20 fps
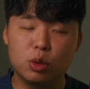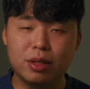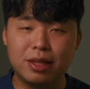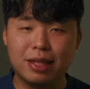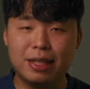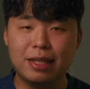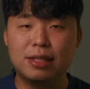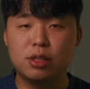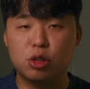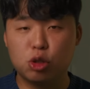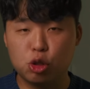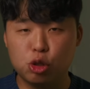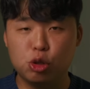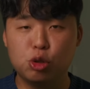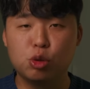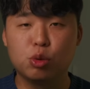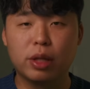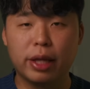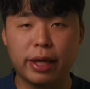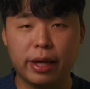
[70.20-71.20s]
these
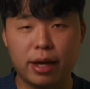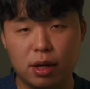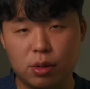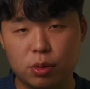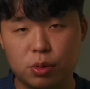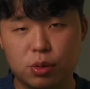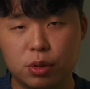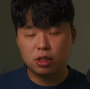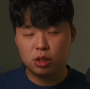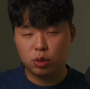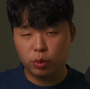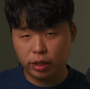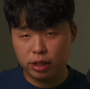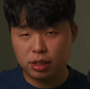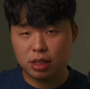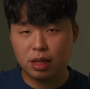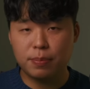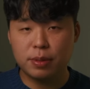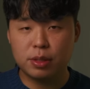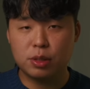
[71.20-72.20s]
2 layouts. So in
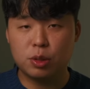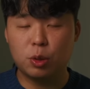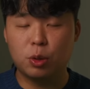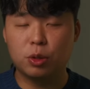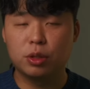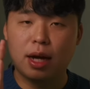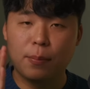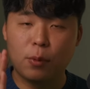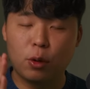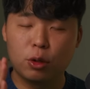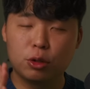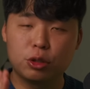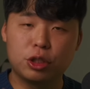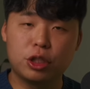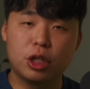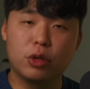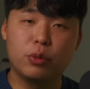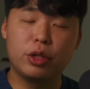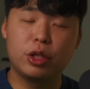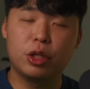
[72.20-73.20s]
this episode, I'm going to
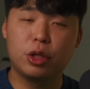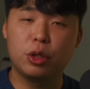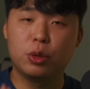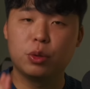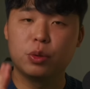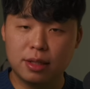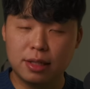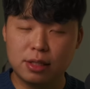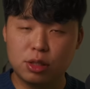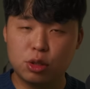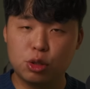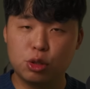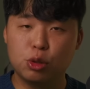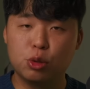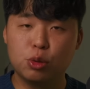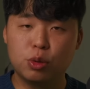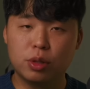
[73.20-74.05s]
share with you these 2